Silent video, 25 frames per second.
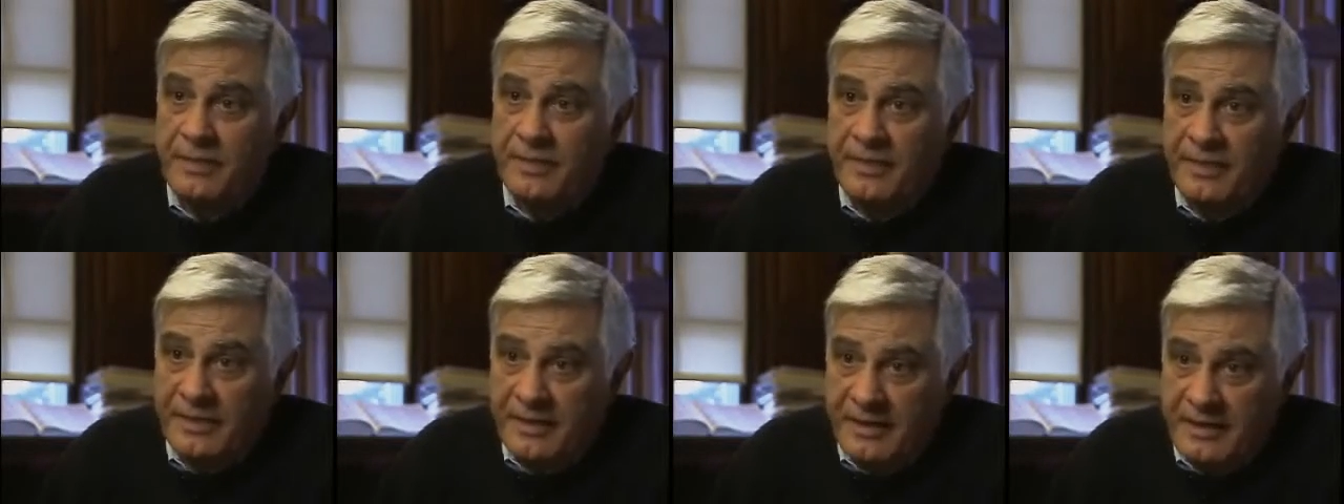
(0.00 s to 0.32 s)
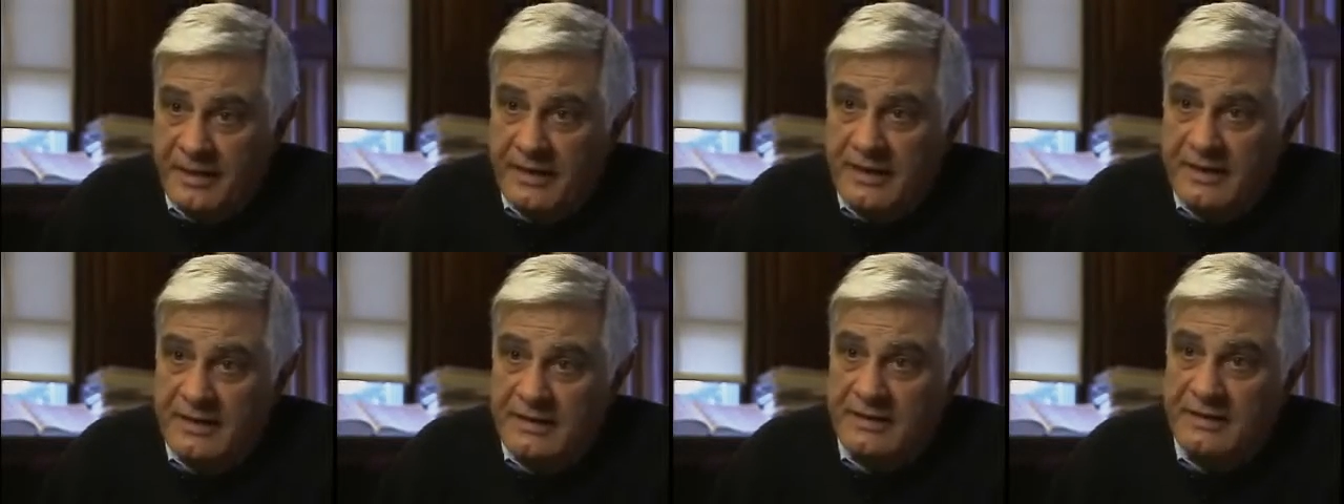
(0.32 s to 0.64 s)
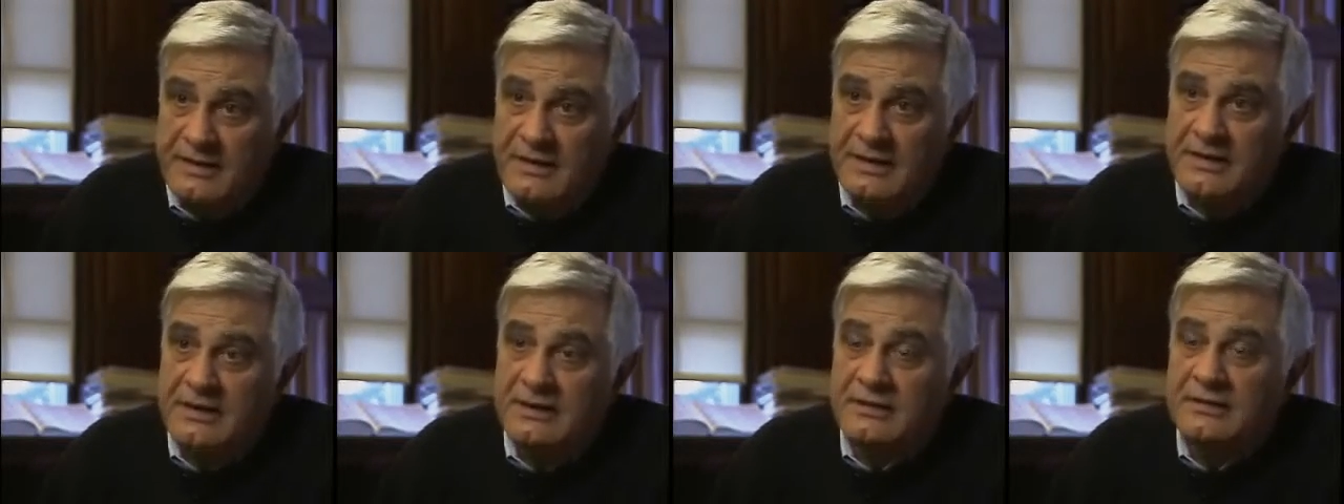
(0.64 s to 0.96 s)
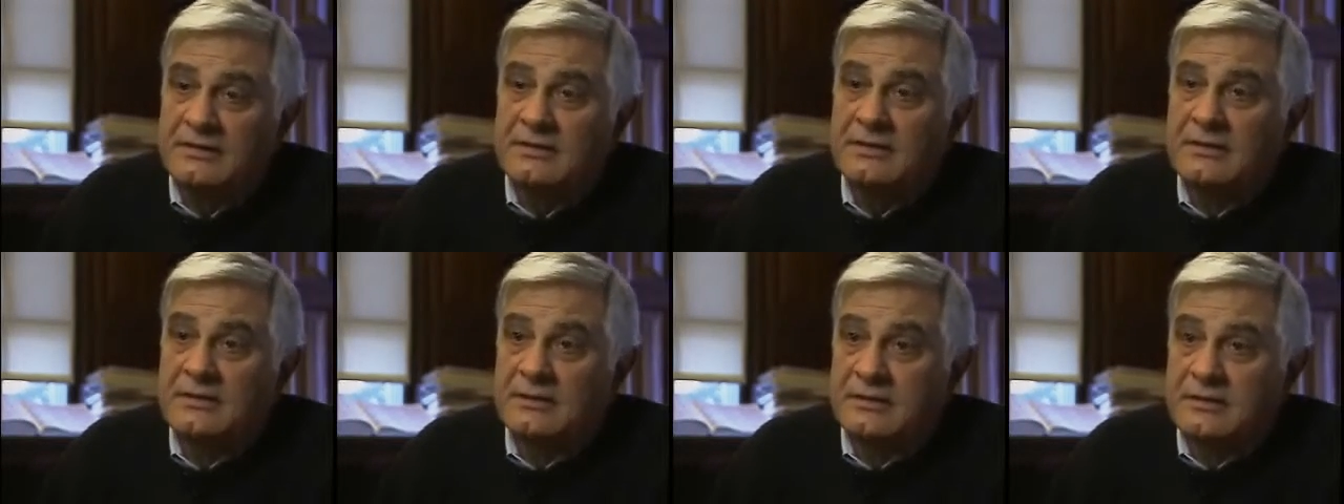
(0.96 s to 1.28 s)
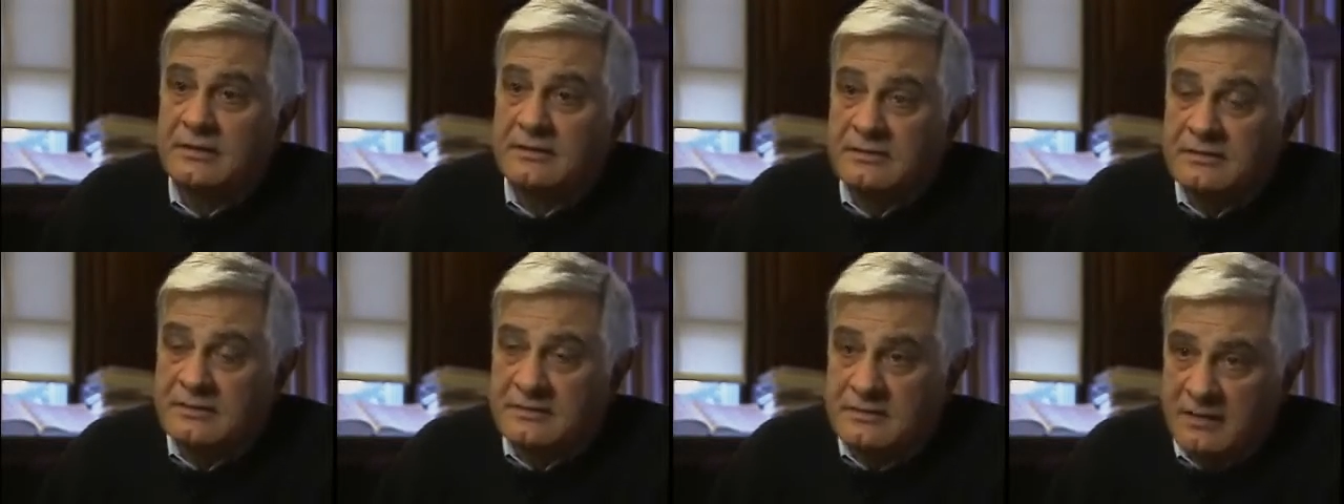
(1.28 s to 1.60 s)
they need
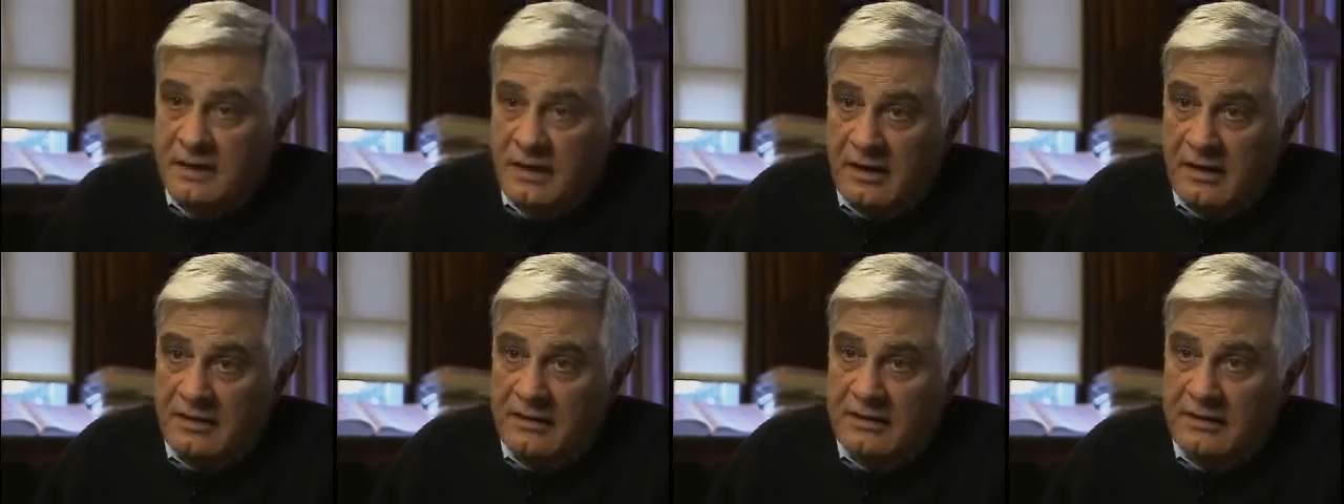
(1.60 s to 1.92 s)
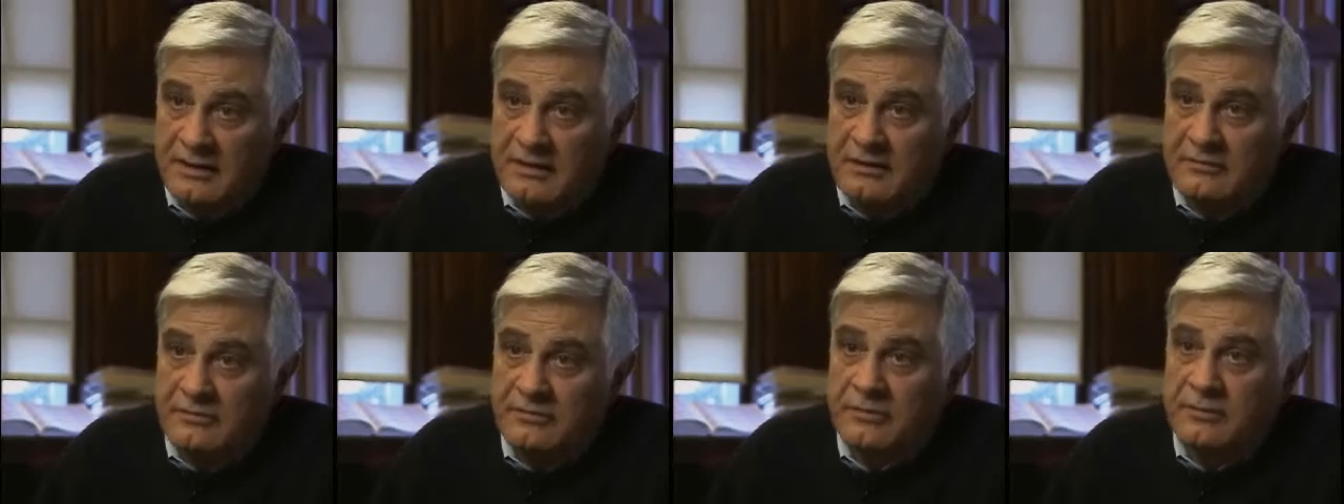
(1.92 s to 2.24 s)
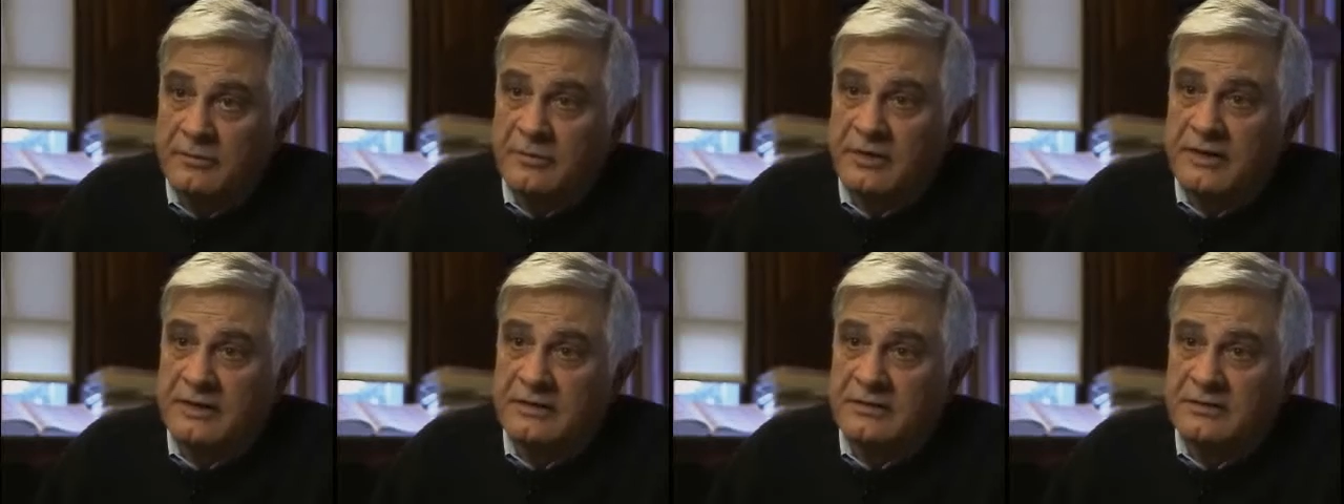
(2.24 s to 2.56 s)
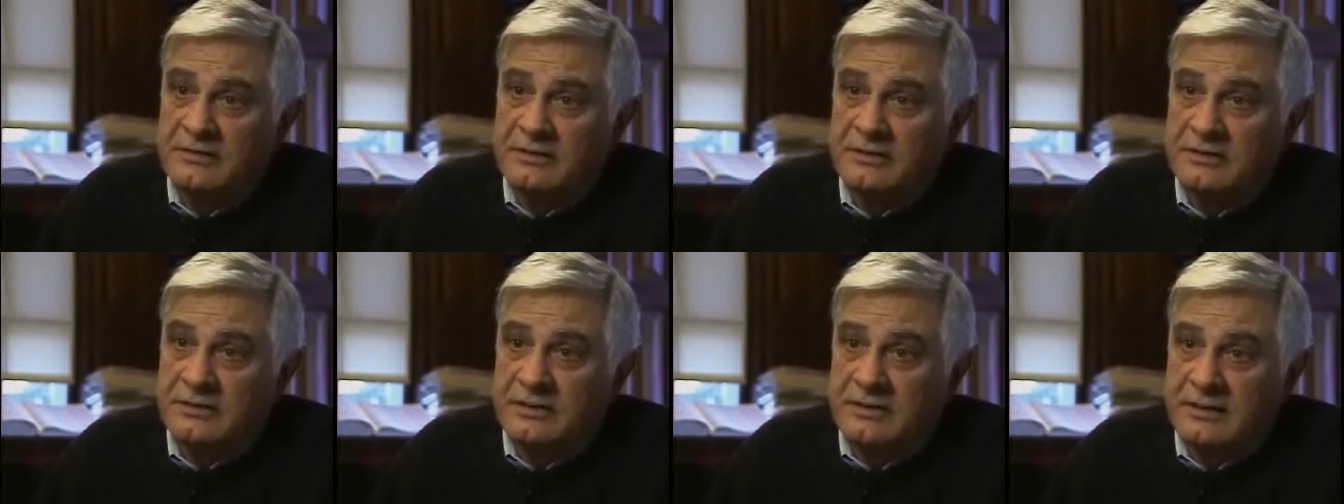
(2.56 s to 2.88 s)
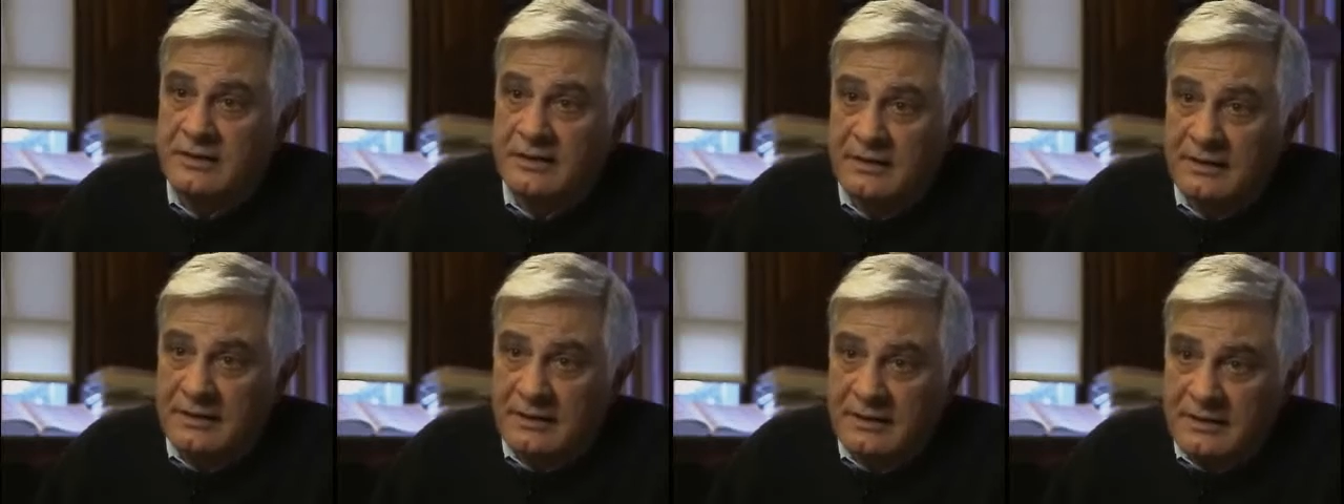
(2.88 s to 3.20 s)
solid information
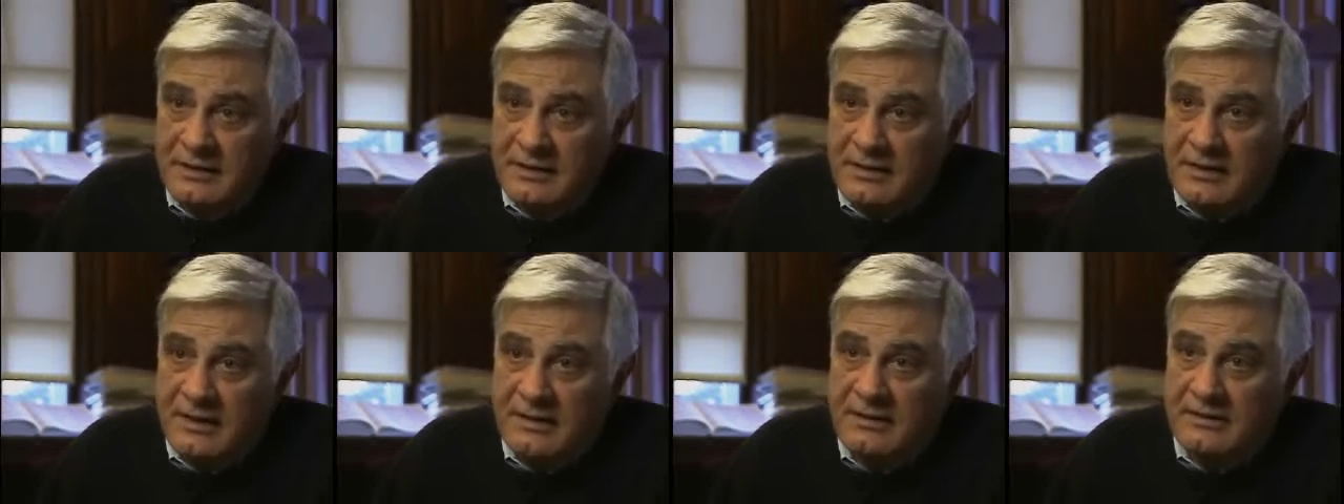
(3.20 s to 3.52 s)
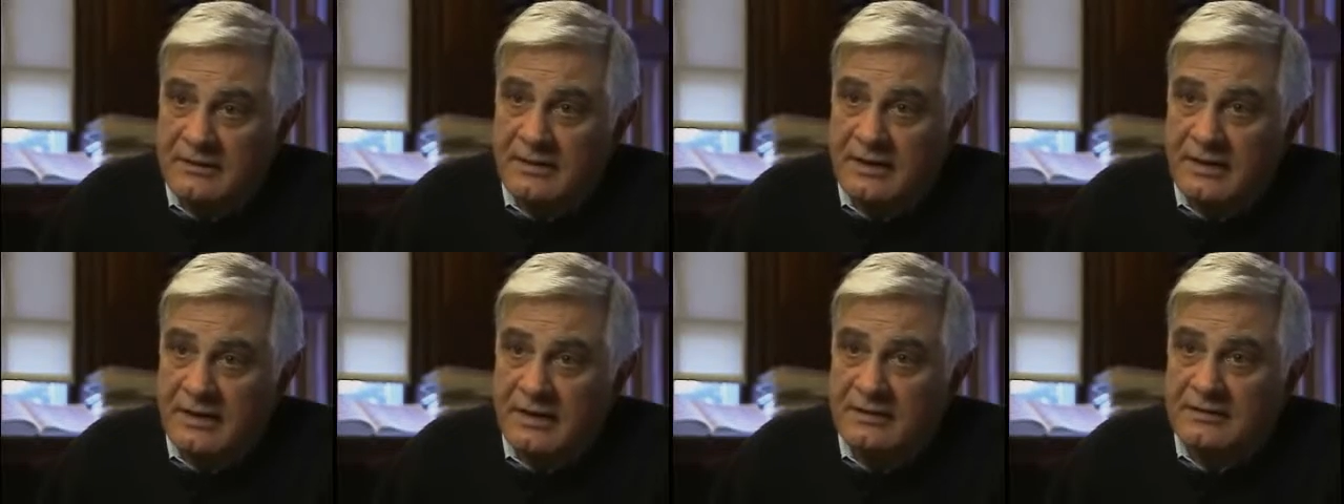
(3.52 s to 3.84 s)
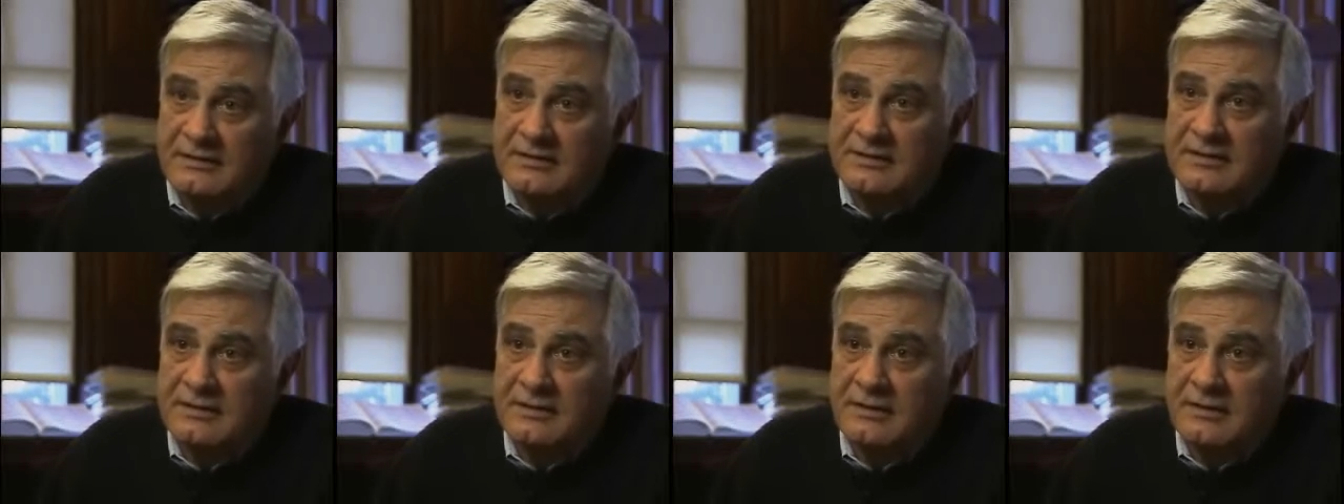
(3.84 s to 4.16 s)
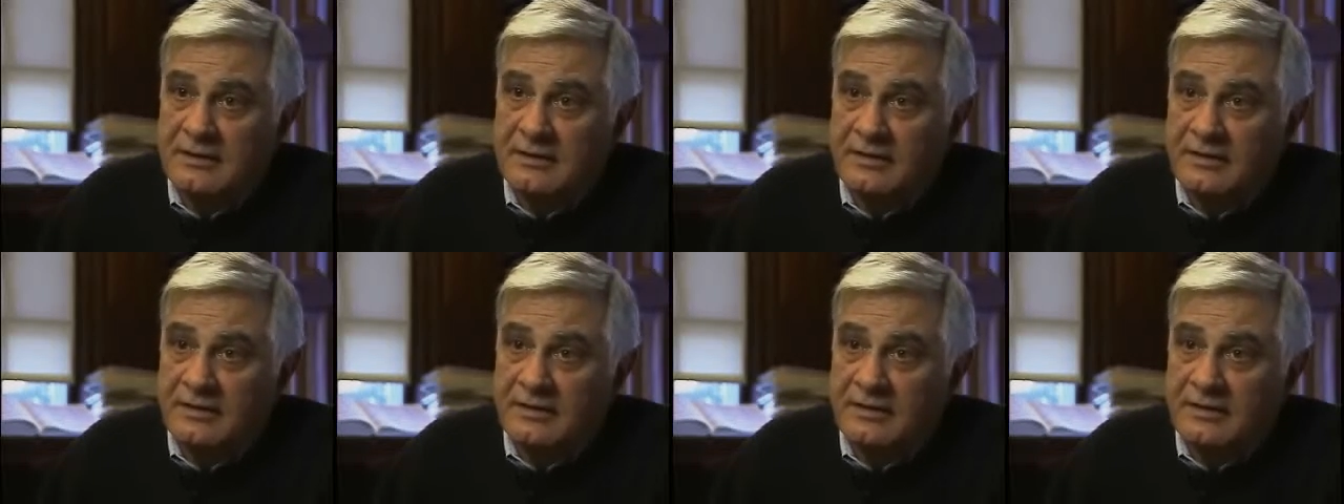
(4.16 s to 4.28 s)
in a context